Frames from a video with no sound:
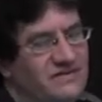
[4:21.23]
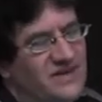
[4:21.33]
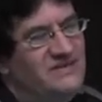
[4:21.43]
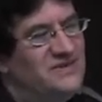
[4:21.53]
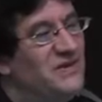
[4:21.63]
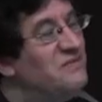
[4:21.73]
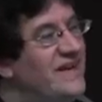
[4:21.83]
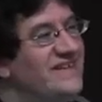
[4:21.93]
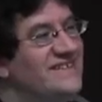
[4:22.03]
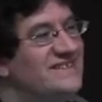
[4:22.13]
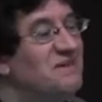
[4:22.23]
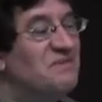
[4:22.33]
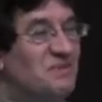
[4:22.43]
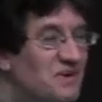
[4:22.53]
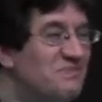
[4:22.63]
Obviously there's many things about,
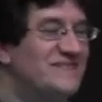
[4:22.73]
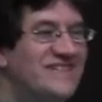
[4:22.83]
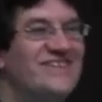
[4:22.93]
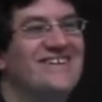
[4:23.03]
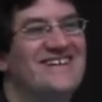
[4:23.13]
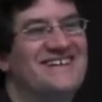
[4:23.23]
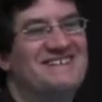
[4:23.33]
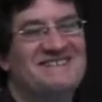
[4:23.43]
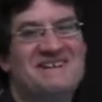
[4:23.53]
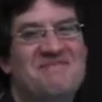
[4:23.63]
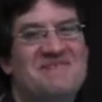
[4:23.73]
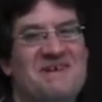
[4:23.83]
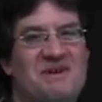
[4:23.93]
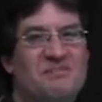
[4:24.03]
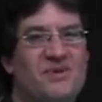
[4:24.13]
but one particular thing in common that I
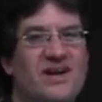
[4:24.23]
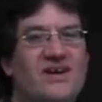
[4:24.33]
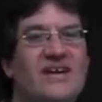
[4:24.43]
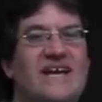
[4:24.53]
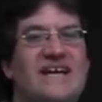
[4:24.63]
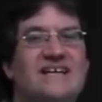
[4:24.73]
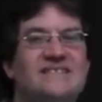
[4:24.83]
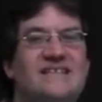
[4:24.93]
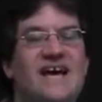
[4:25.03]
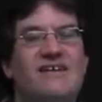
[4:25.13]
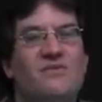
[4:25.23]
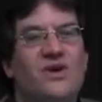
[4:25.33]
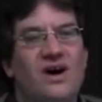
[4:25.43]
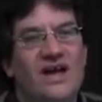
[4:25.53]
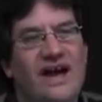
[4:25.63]
want to point out is that we
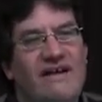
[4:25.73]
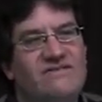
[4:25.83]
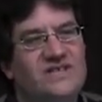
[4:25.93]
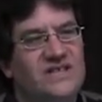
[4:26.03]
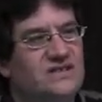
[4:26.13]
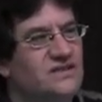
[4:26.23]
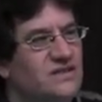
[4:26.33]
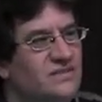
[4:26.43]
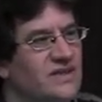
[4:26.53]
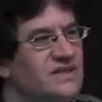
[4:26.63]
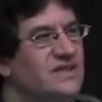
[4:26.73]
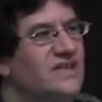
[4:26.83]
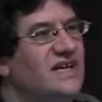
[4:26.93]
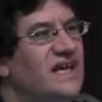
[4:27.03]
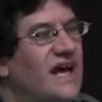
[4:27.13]
all have Dick Durbin
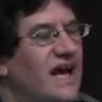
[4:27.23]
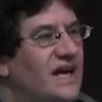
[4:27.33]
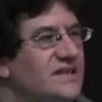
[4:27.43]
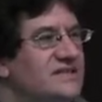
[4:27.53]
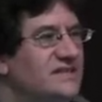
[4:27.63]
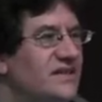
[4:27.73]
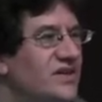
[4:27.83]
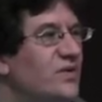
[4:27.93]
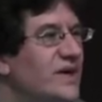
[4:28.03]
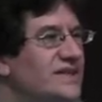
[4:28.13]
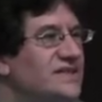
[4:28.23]
as a U.S.